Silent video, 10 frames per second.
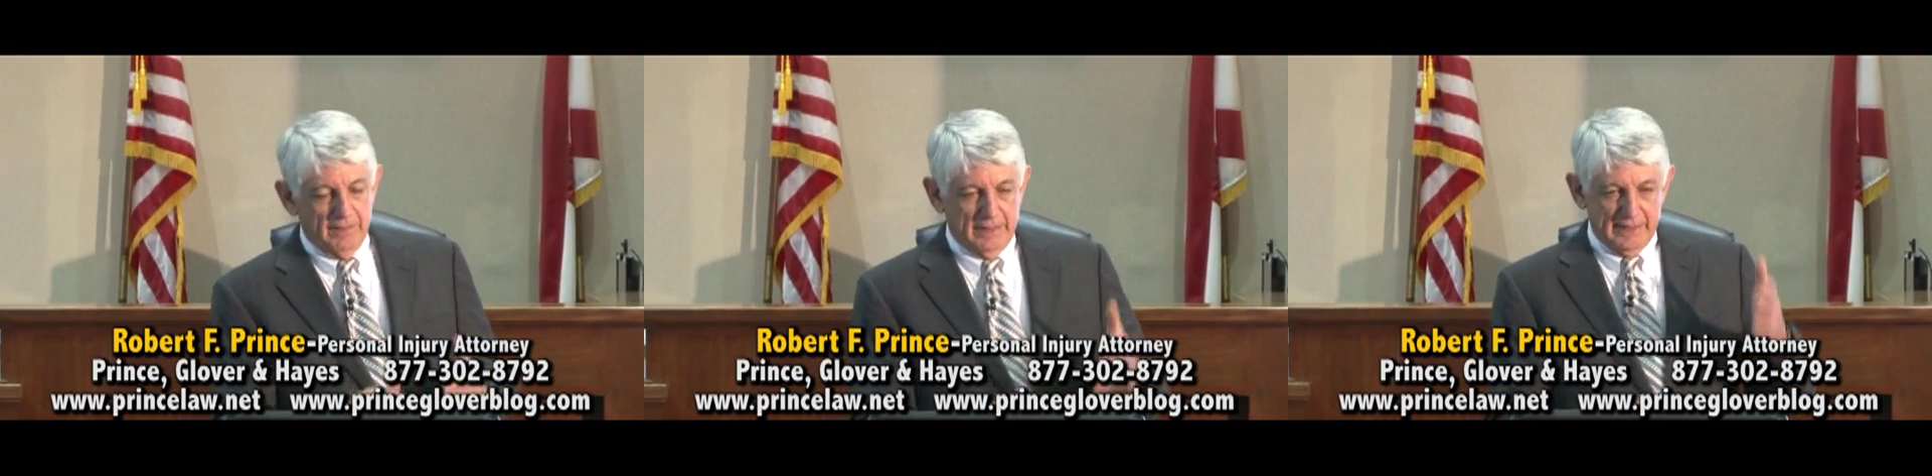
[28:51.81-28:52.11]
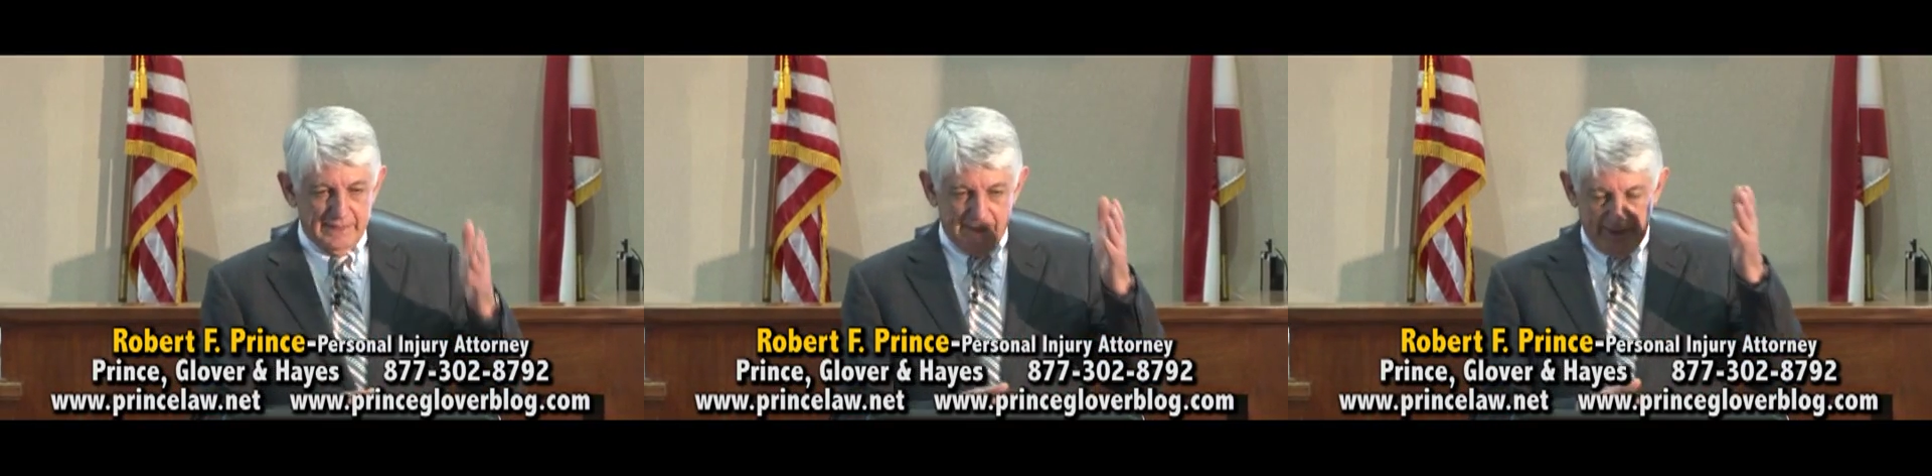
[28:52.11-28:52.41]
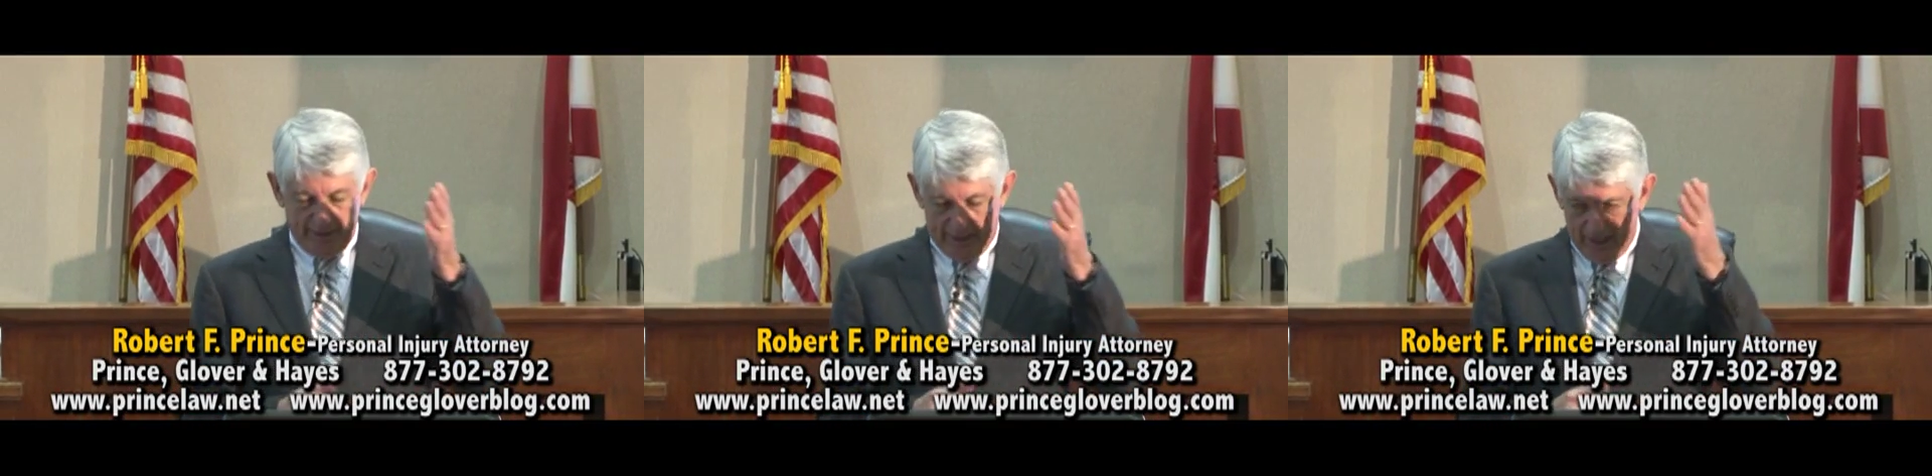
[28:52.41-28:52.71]
and this
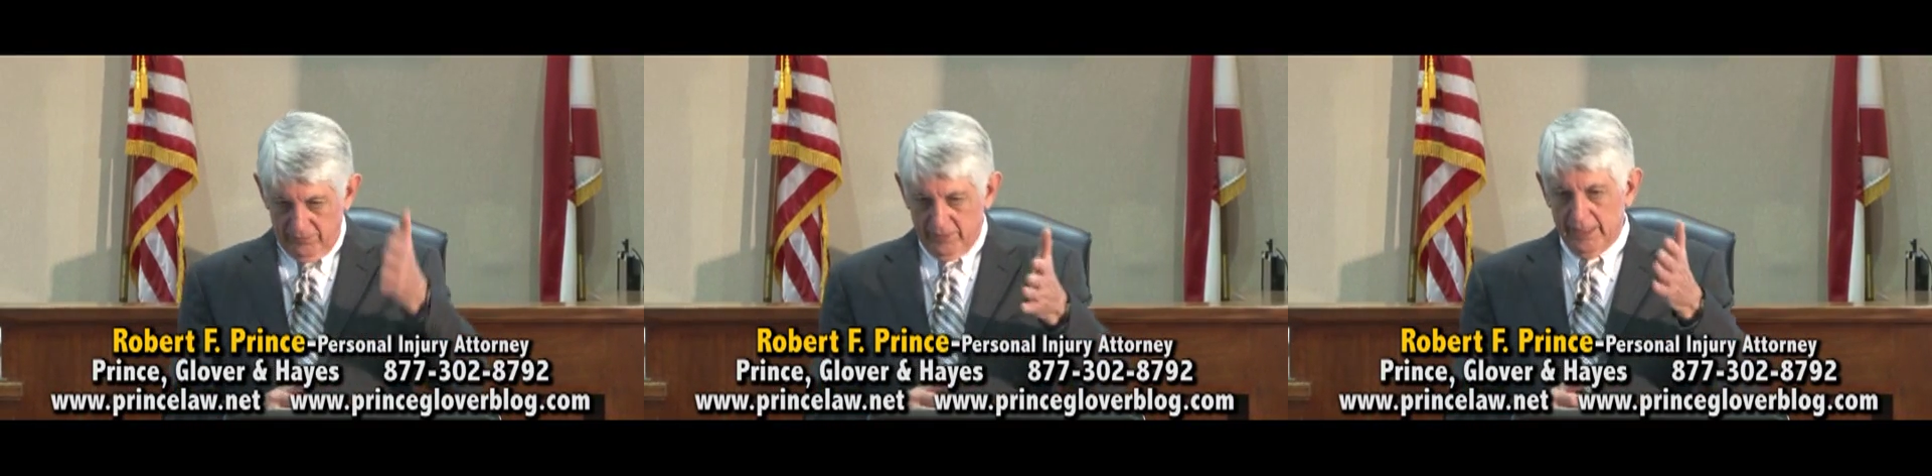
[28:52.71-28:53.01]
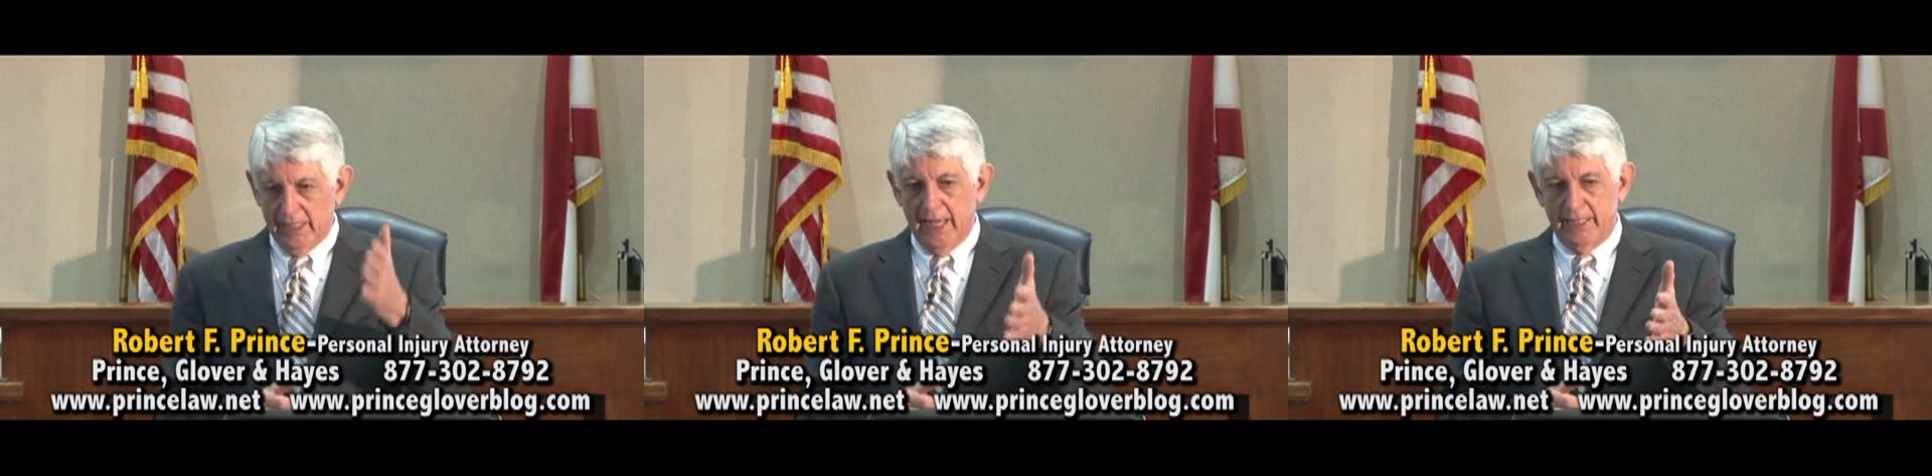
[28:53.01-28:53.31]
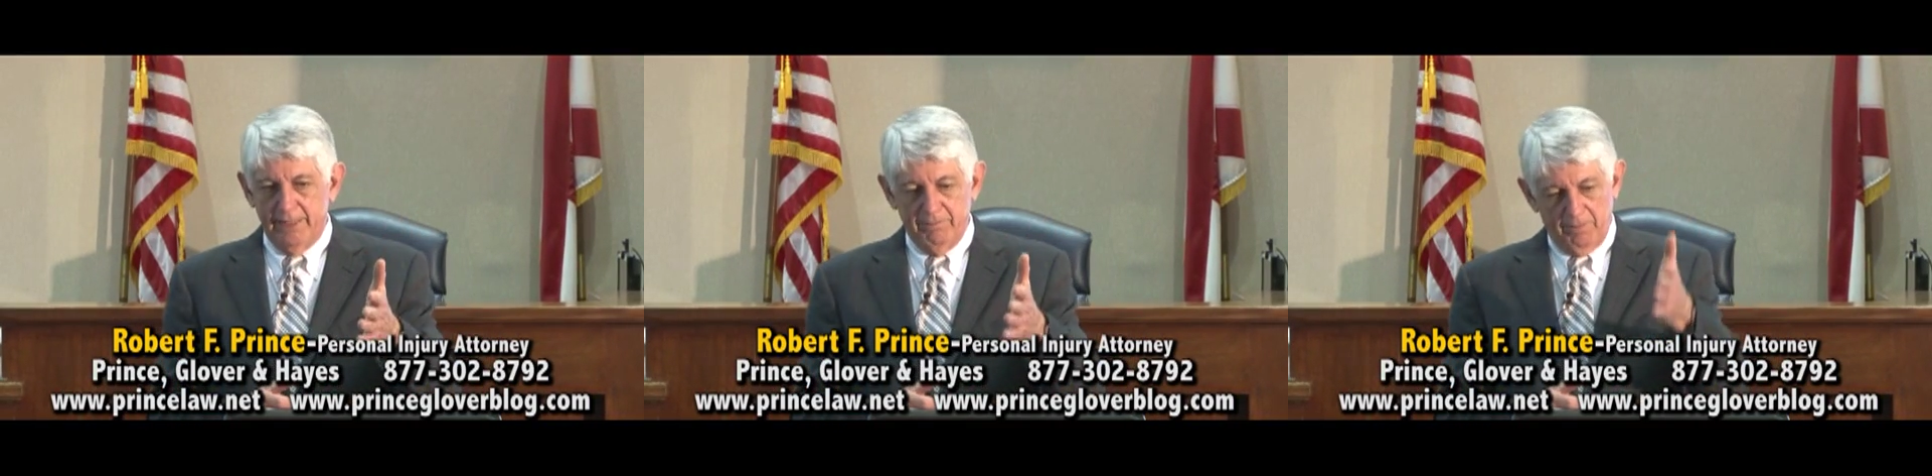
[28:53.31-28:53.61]
elderly
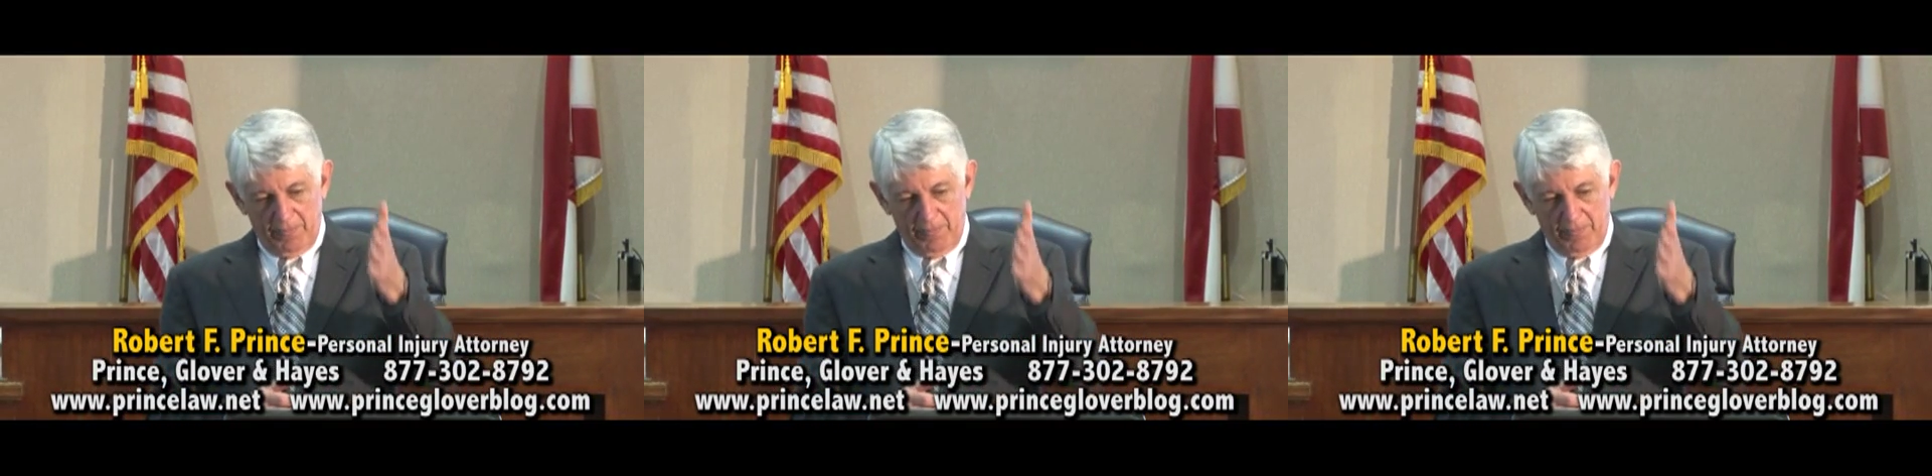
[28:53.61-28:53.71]
lady